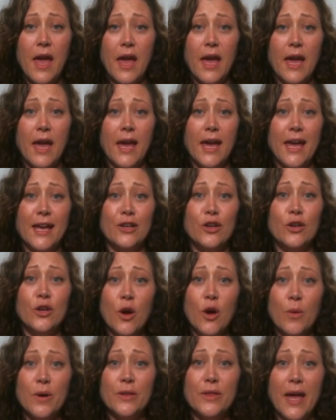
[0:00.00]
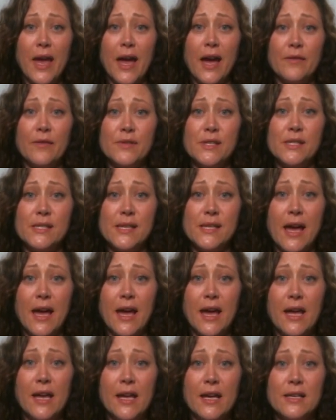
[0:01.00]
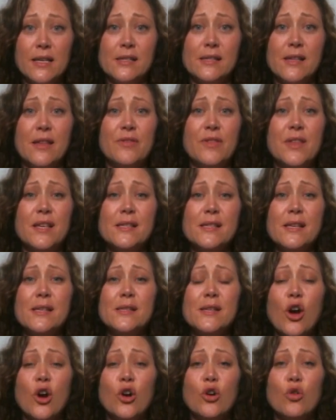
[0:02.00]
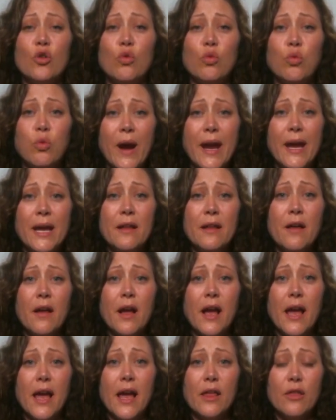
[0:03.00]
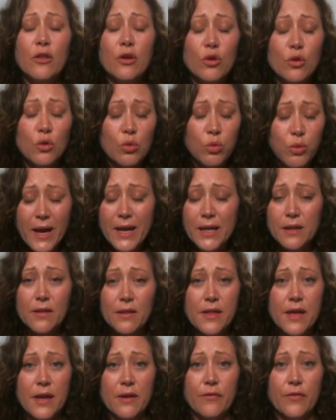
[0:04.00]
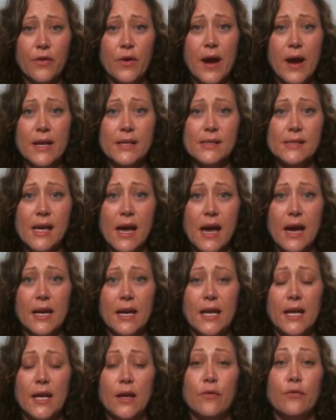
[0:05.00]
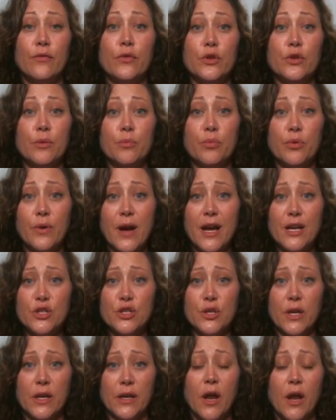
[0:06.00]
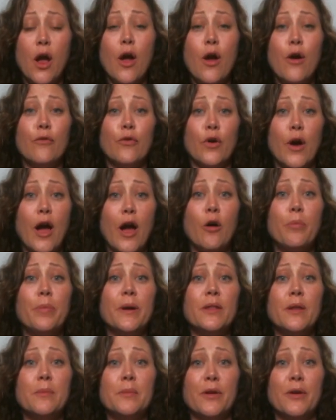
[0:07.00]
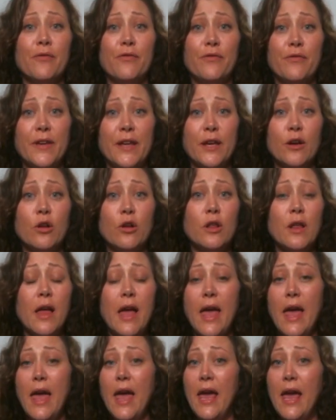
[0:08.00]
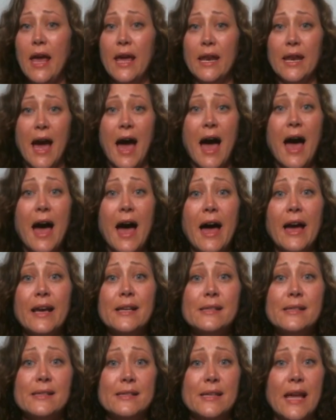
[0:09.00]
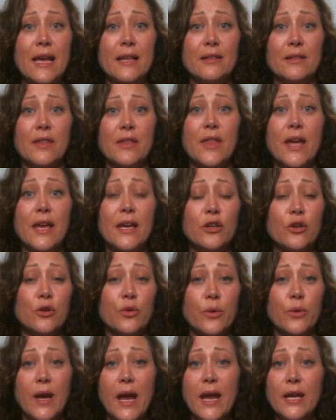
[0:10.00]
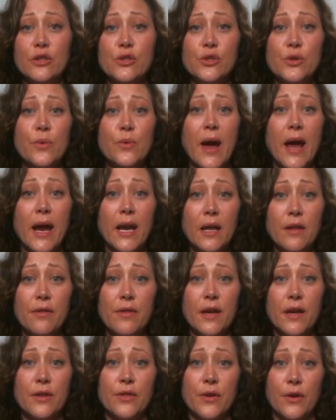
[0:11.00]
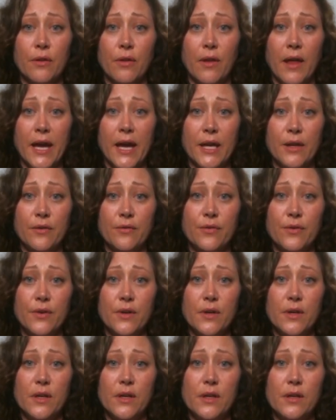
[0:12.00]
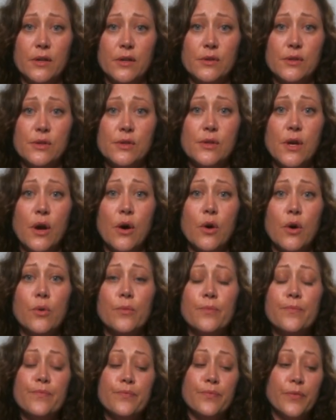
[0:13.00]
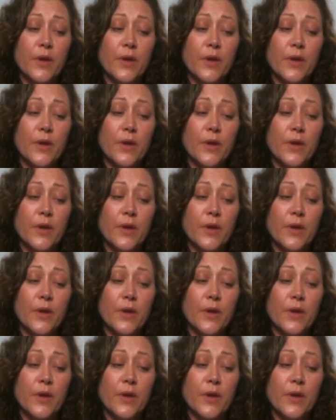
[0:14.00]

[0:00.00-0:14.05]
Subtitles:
and you know what they have to say is that this is a great thing for anxiety, for depression, for helping them to feel in a high state that they can create and do anything in their life. So